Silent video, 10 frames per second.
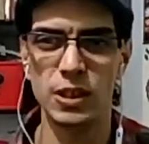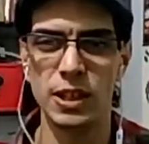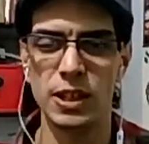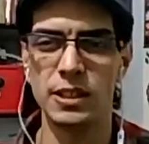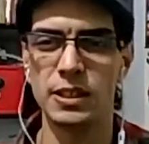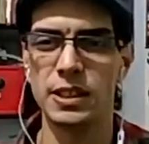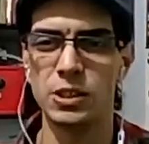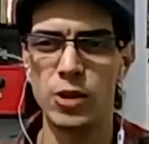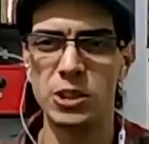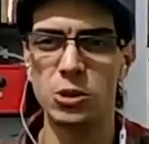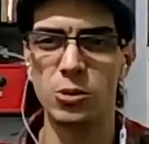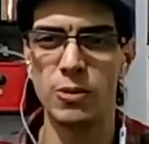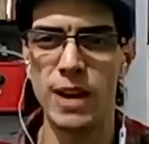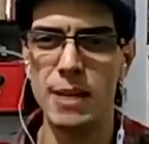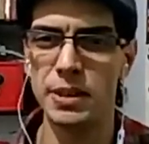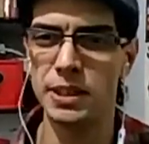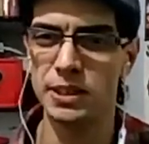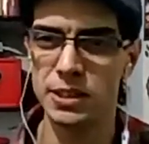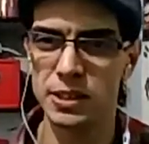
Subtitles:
I try to grab it.